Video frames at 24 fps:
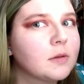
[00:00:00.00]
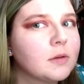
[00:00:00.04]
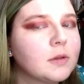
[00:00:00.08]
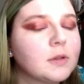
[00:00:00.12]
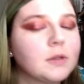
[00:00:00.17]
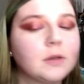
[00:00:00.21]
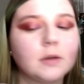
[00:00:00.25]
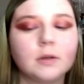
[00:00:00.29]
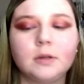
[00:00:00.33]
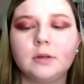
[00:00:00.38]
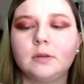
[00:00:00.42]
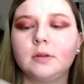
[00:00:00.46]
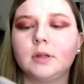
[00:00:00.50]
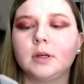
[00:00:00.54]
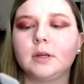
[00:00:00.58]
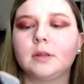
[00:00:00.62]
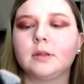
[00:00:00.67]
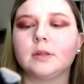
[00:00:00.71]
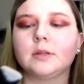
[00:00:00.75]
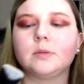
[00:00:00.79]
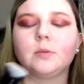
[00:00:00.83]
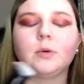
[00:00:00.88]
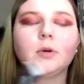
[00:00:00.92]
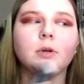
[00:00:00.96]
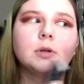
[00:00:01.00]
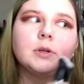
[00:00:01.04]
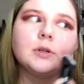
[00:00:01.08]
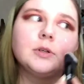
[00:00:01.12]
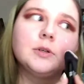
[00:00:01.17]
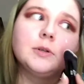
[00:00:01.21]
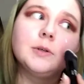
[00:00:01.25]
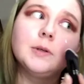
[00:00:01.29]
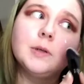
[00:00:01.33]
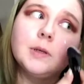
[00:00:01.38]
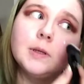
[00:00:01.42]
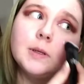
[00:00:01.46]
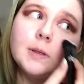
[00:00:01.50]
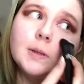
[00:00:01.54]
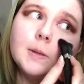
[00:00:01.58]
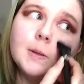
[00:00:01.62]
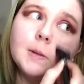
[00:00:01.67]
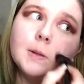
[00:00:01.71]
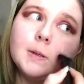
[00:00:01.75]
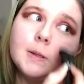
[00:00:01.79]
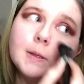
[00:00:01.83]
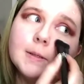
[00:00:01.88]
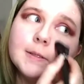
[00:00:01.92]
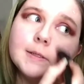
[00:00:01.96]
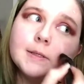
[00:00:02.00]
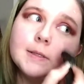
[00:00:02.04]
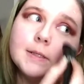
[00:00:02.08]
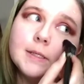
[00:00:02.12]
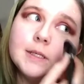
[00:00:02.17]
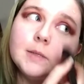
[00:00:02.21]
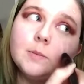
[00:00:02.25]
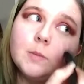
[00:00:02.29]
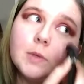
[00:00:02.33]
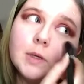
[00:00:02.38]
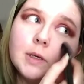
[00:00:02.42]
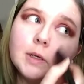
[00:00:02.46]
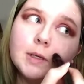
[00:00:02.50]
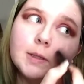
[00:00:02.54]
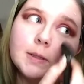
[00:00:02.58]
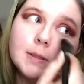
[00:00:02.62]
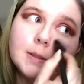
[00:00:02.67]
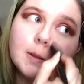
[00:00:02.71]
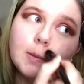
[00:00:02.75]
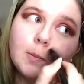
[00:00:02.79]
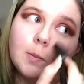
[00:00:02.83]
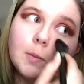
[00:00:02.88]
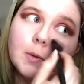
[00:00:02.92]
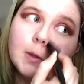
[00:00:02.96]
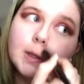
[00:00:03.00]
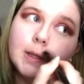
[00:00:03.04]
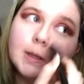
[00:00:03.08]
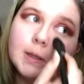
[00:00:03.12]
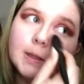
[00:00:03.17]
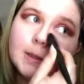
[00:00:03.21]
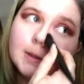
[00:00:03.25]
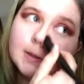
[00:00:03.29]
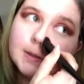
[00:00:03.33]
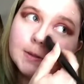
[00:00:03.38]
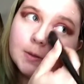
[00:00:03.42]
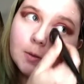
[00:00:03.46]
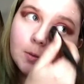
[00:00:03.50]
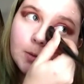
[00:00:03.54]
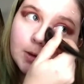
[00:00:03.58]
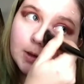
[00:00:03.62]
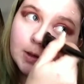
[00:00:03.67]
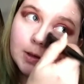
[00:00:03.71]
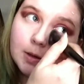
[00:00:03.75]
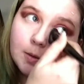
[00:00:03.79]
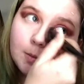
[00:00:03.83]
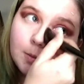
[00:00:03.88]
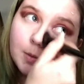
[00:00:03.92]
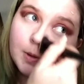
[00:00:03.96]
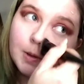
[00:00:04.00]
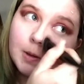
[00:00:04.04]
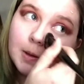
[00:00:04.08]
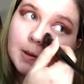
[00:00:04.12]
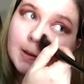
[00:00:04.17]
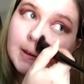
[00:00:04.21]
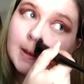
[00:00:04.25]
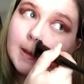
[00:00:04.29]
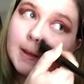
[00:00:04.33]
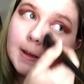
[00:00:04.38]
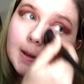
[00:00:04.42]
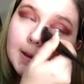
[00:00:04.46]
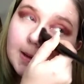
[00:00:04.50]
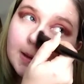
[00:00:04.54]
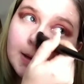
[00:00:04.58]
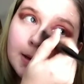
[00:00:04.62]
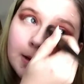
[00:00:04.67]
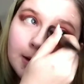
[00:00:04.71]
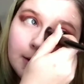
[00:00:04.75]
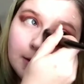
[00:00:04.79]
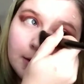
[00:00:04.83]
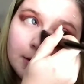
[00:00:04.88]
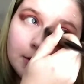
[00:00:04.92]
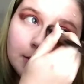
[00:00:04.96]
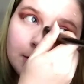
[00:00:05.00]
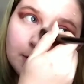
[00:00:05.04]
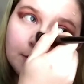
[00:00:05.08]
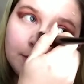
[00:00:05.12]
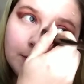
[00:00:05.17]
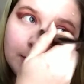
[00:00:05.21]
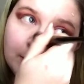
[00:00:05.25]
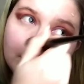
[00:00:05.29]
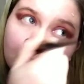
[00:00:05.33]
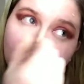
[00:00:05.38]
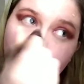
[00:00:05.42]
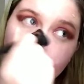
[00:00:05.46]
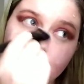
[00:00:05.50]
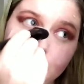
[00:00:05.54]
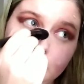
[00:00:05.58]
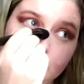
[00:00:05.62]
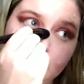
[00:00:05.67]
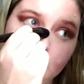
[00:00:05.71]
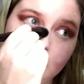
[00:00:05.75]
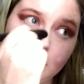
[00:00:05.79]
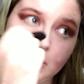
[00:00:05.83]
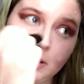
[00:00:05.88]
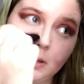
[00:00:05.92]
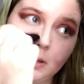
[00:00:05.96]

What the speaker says: So I do like this brush. It doesn't seem like it's completely soaking up the foundation.